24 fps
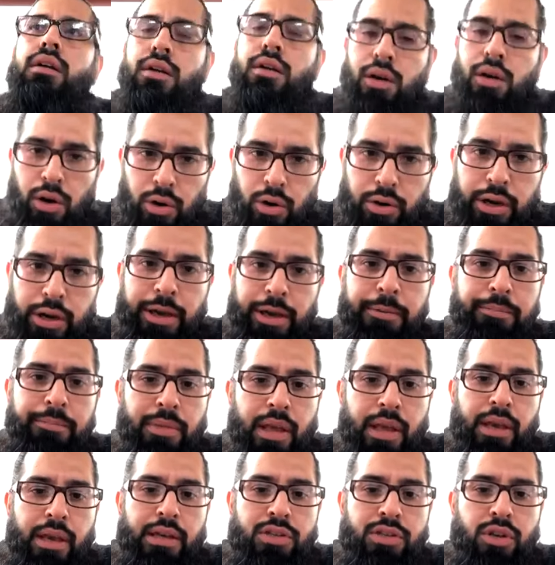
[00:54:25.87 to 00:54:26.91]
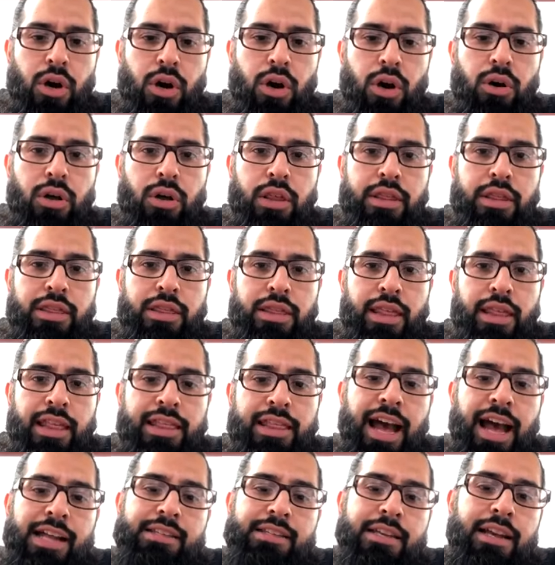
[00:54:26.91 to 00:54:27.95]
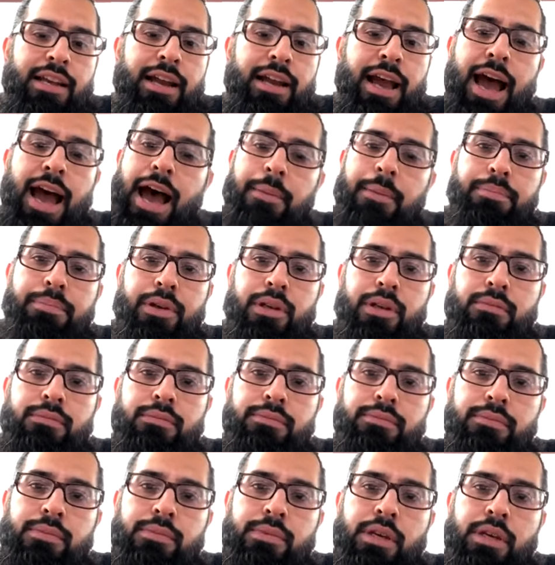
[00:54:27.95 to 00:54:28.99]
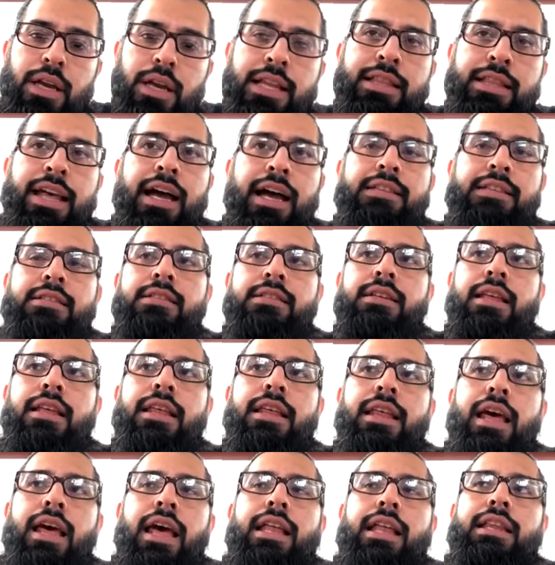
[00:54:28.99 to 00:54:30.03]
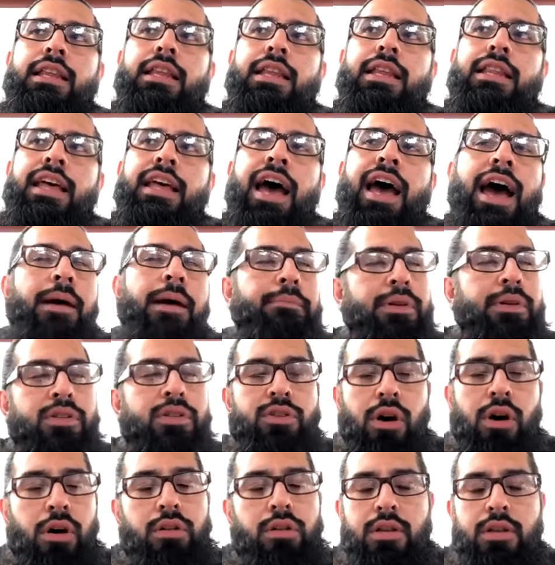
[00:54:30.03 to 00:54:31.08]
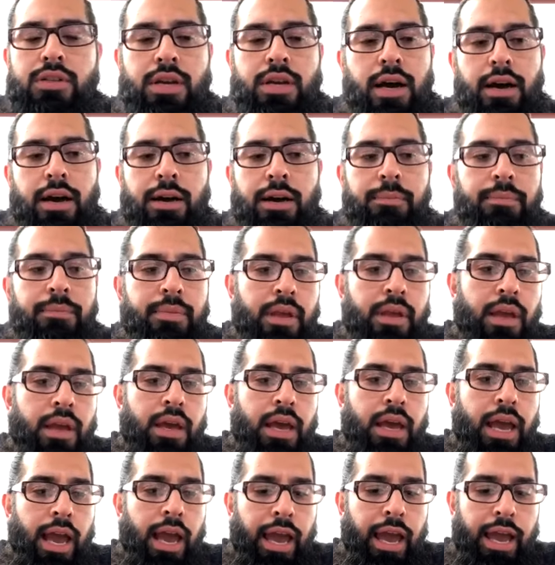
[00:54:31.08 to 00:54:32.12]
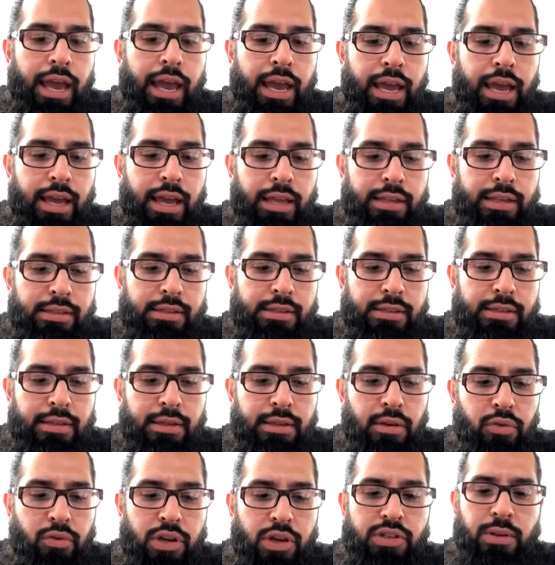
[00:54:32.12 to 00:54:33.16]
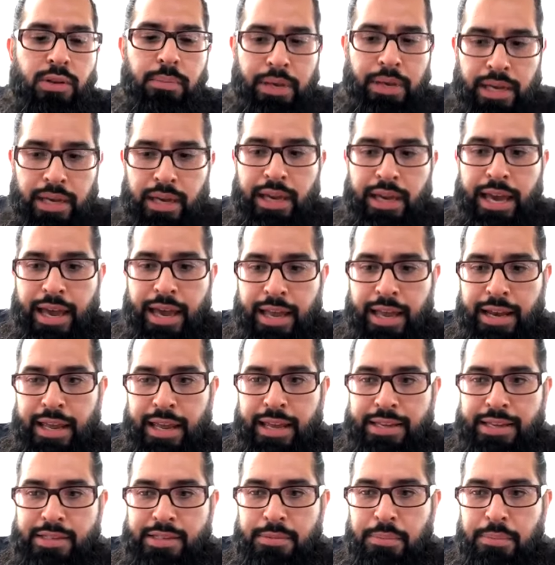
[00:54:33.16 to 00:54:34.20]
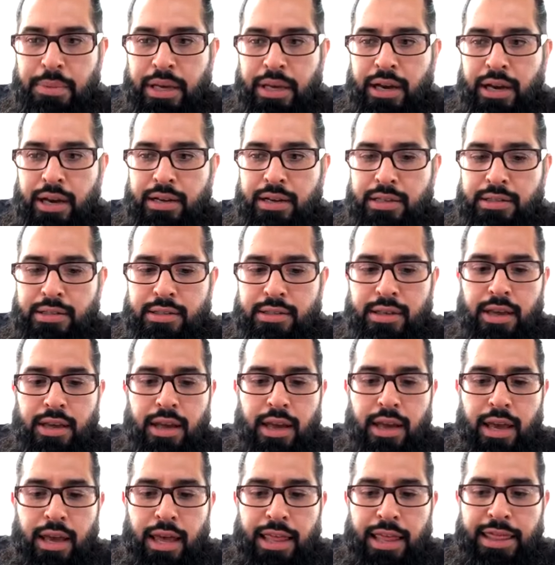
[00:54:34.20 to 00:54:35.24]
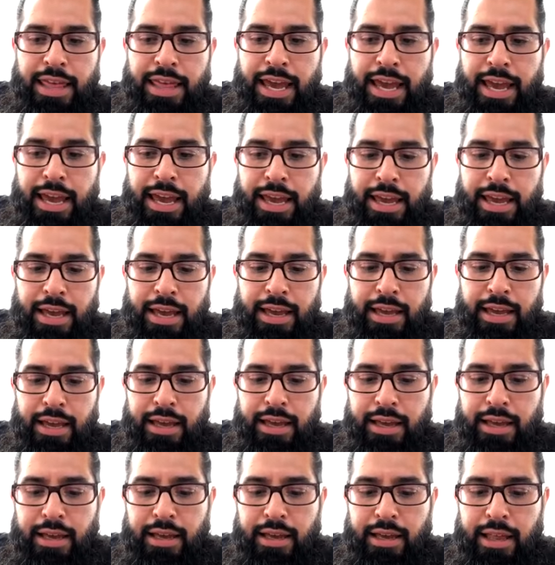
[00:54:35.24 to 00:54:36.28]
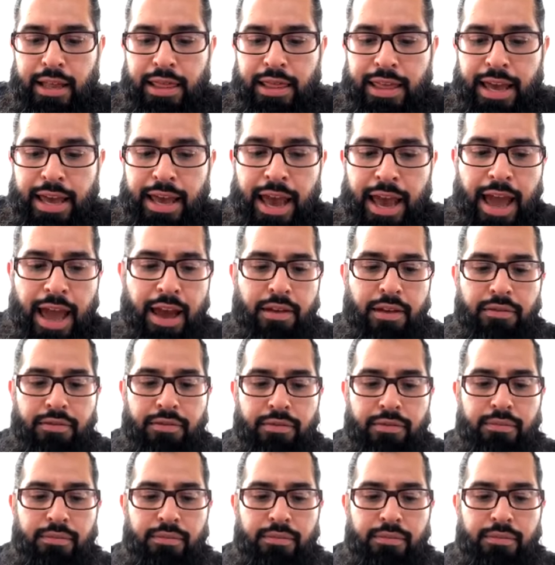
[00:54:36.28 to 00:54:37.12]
Okay, so that's gonna happen, and that's and that happens all the time, and reason being again is because they they have